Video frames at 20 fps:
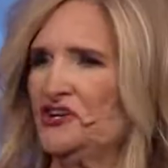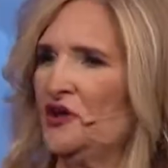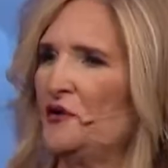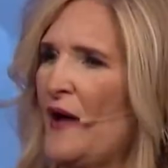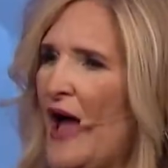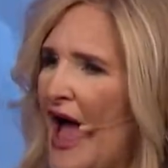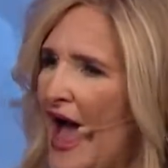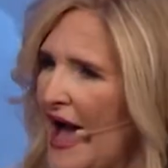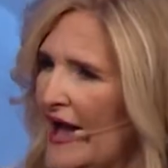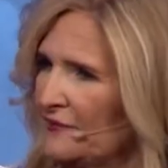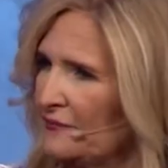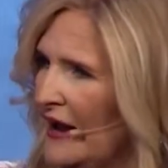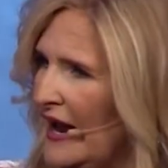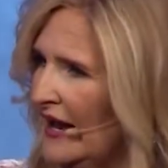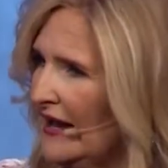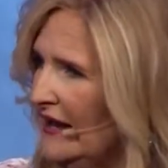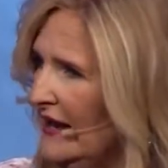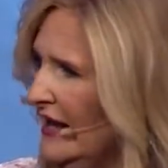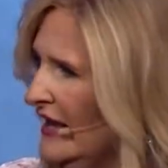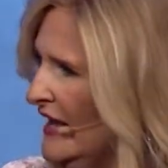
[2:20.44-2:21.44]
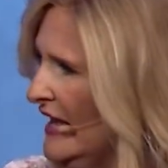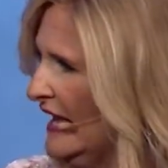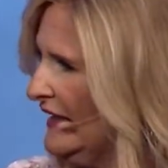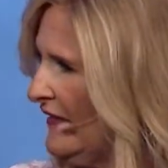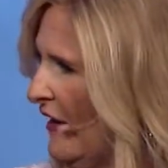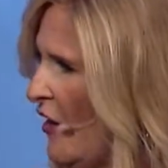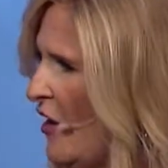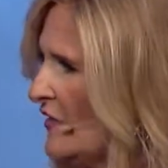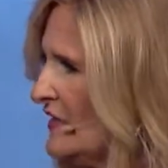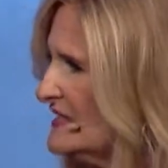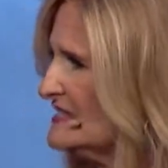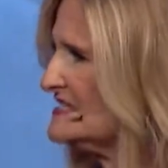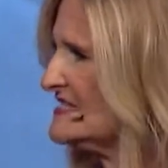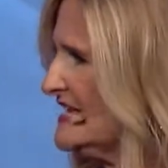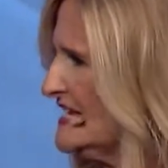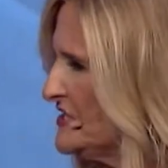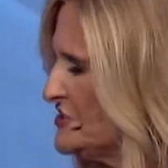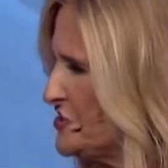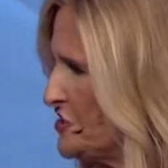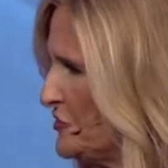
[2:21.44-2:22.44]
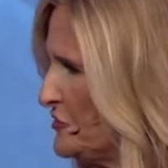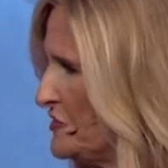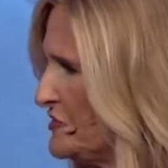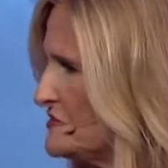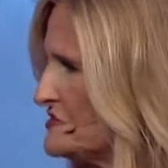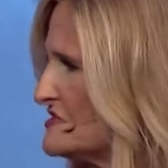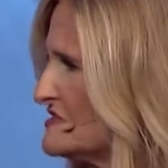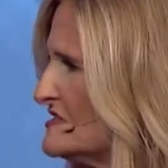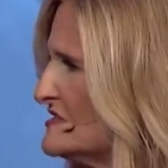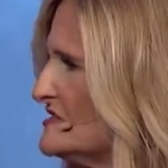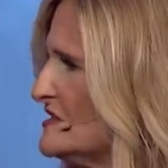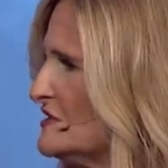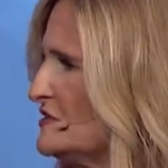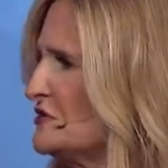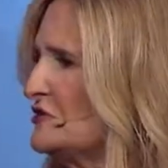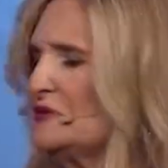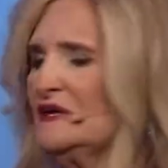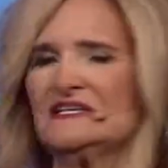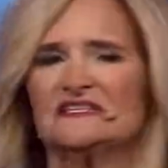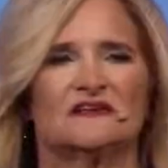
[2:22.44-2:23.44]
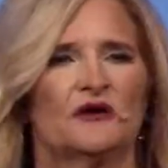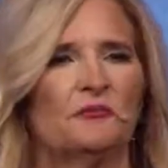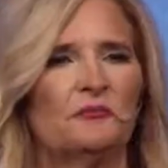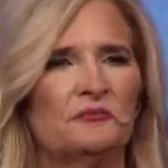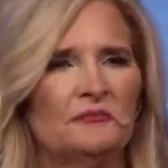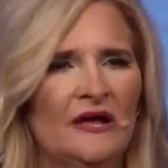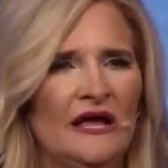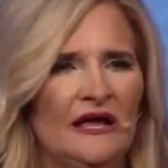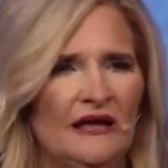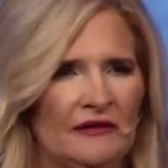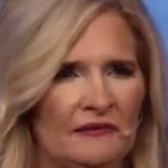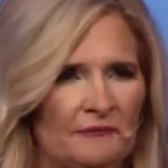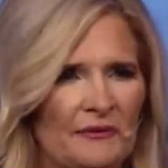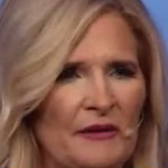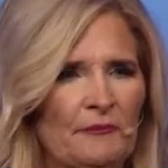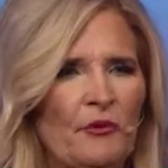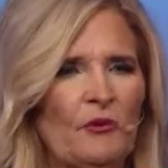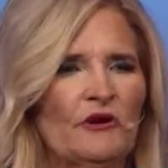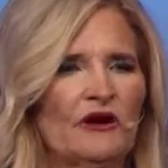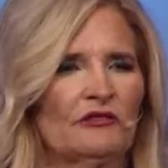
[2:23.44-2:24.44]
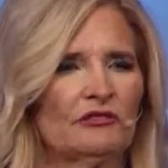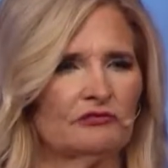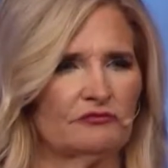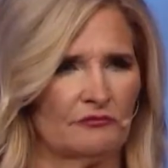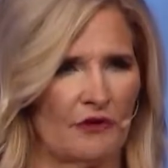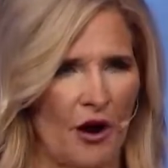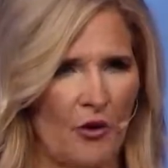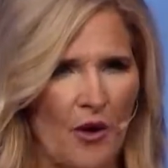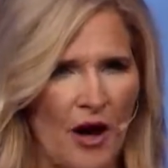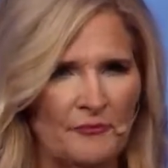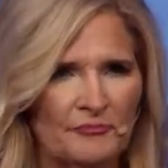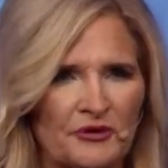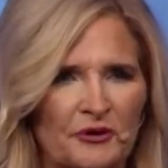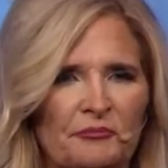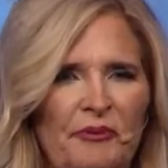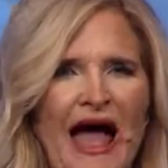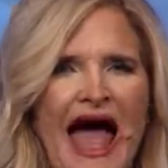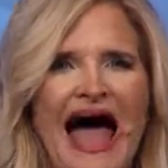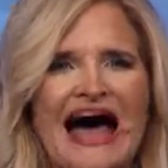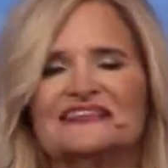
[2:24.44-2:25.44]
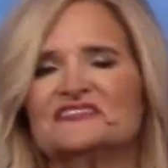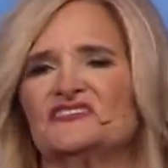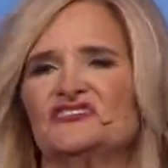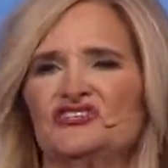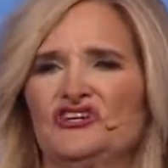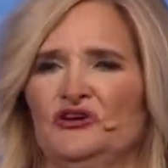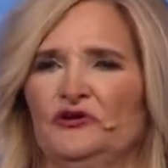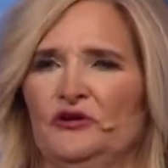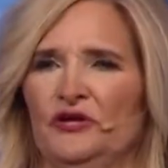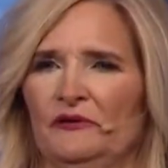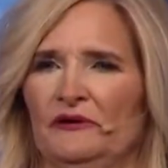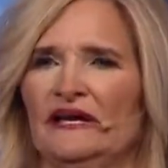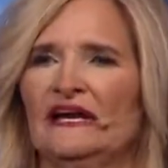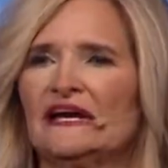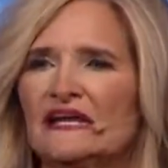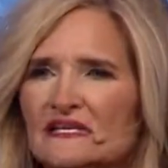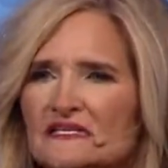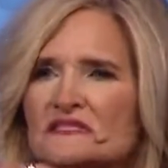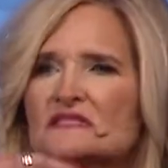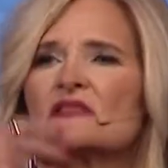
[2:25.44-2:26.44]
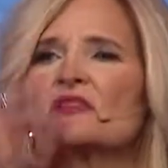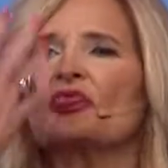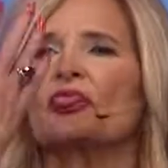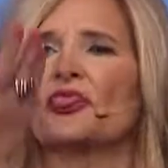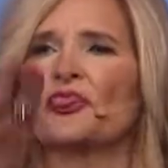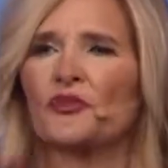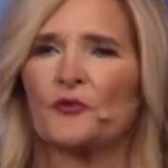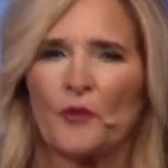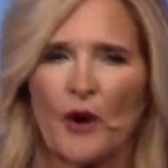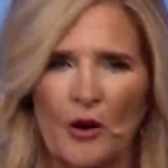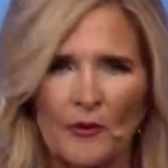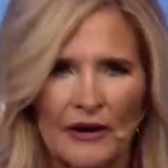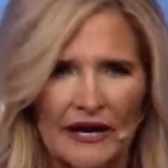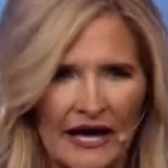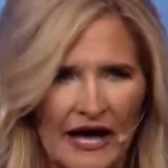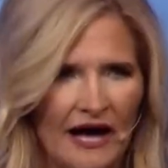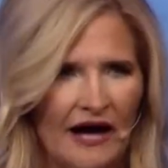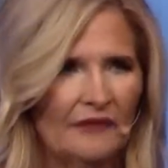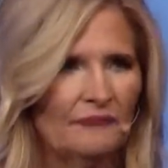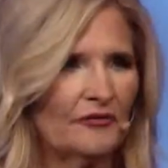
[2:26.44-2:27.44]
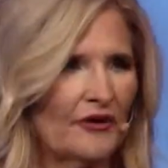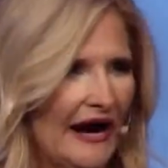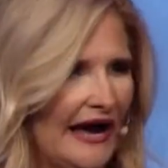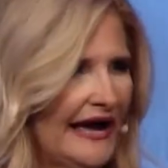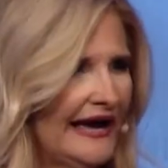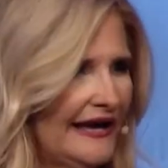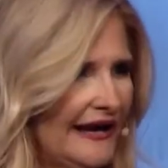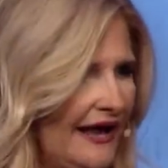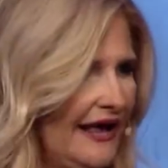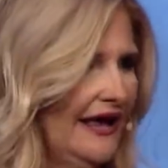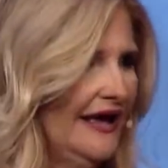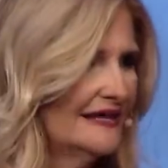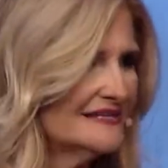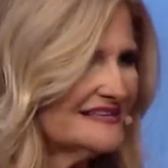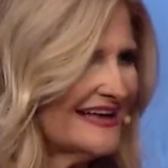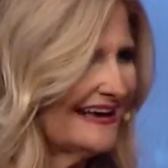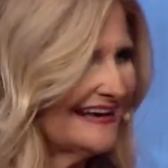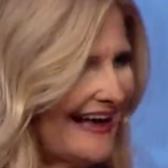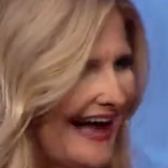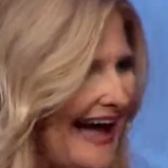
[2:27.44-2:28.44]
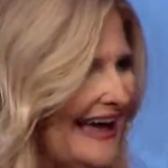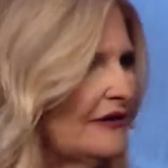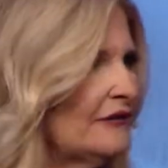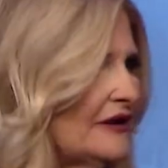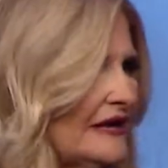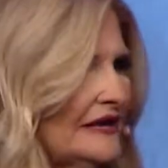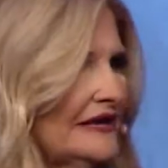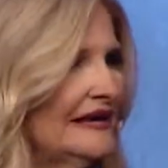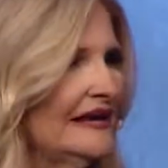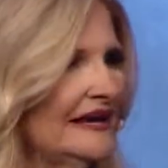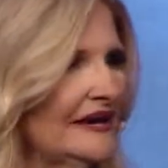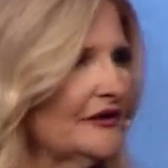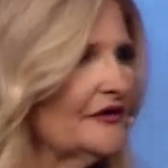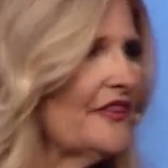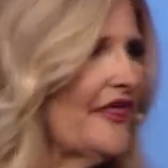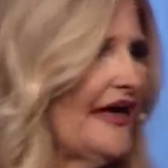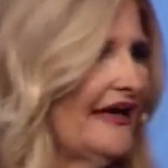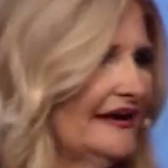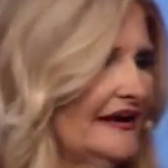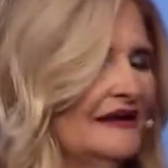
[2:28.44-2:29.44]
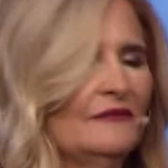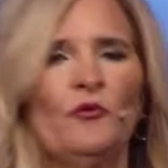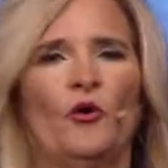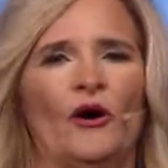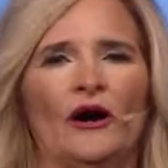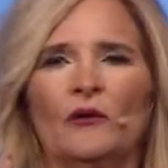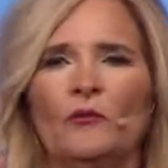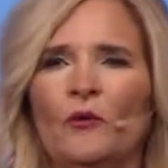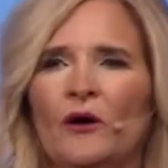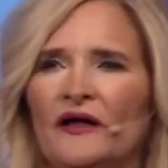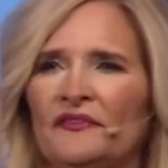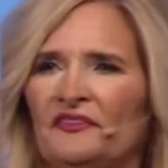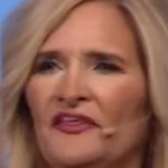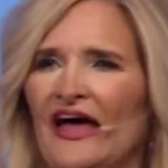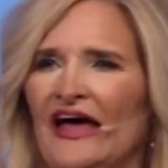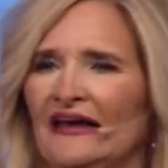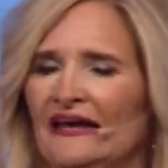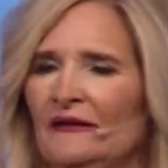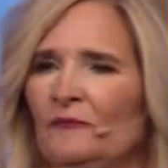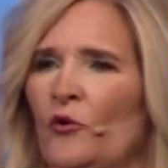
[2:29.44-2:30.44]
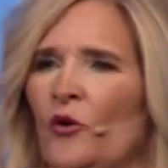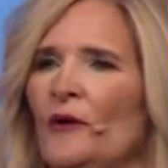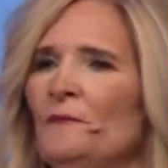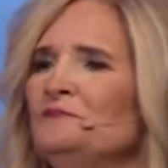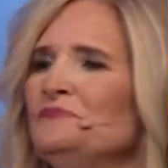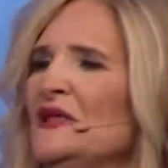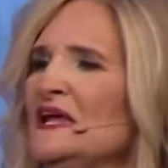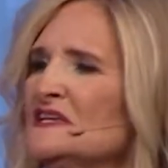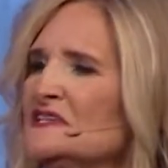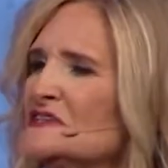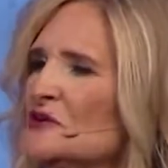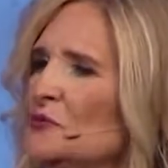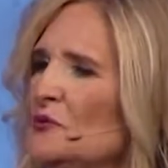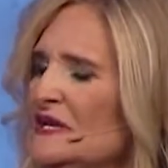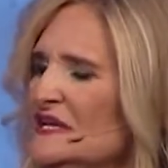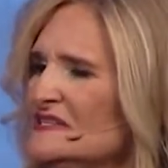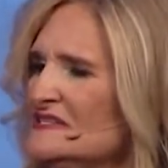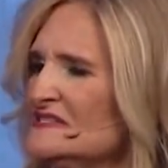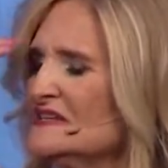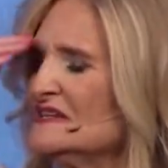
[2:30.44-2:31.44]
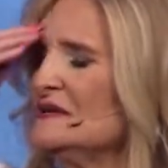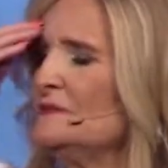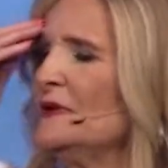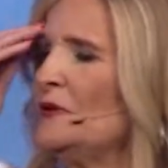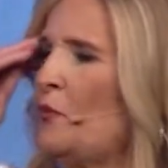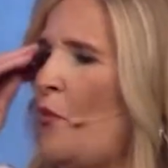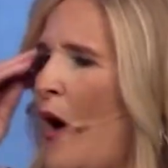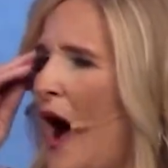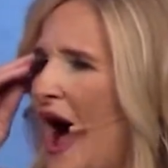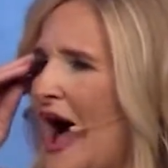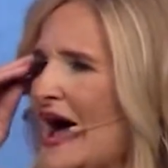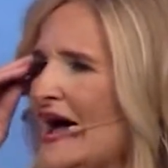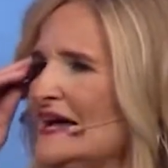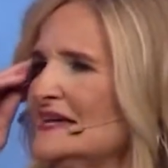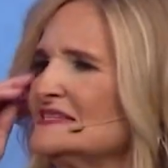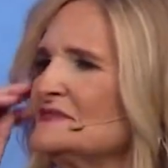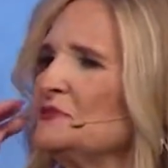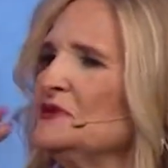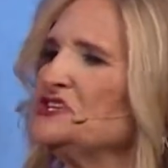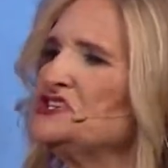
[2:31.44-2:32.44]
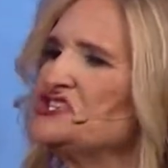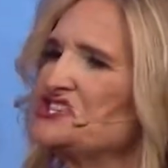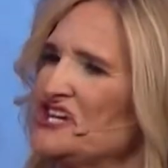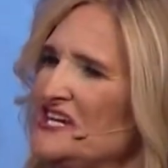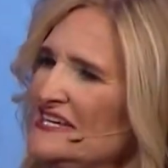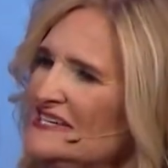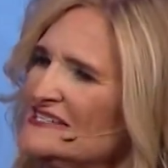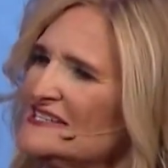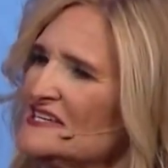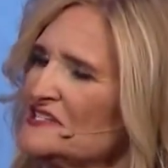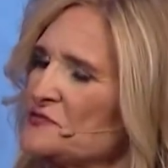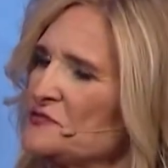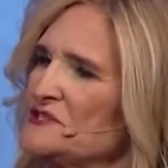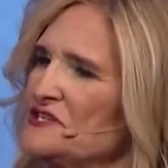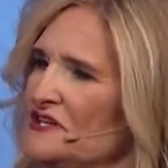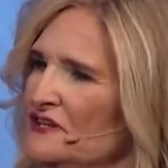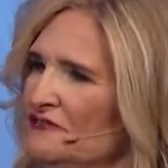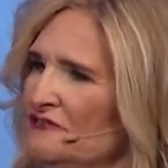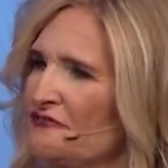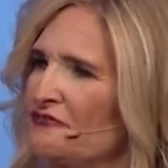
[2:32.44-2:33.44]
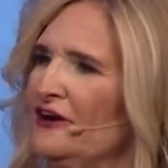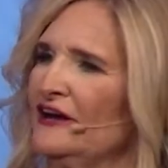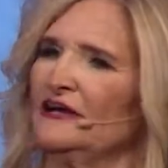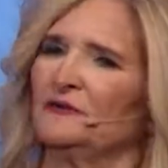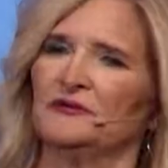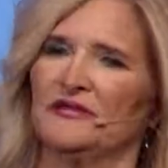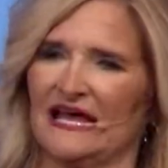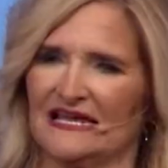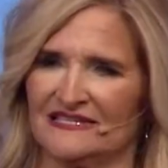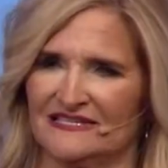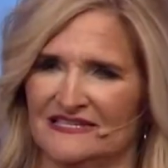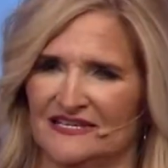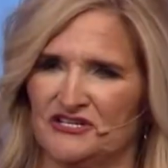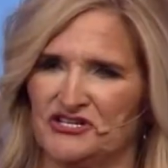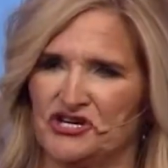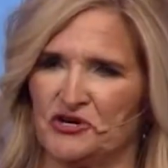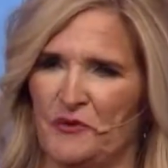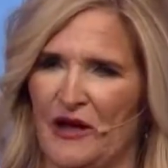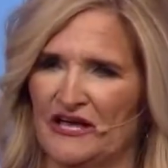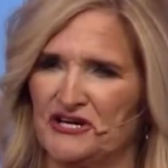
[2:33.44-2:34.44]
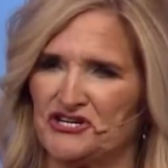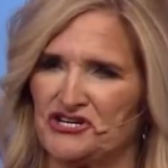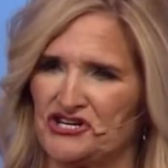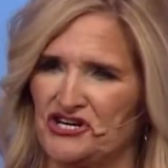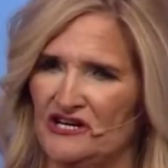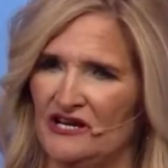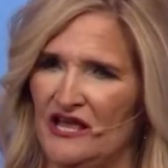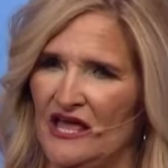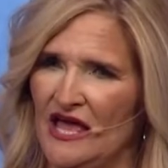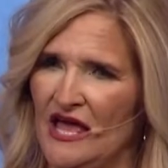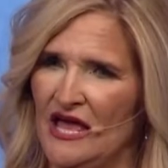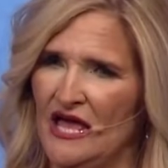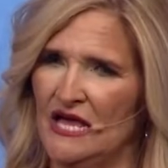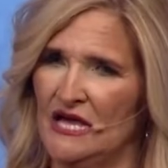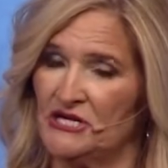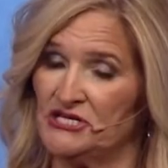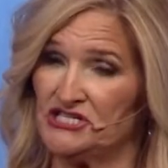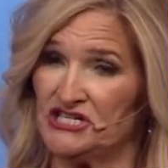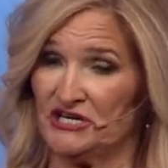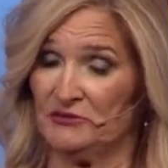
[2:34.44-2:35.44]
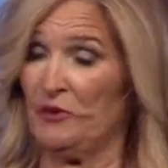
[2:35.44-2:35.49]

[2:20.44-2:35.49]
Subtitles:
you had, right? And all these things you used to do. And so people want to throw up your past to you, and it is throwing up, right? It's like, I don't need to hear that anymore. I don't want that anymore. So we just need to be wise. When Jesus was confronted with that situation, she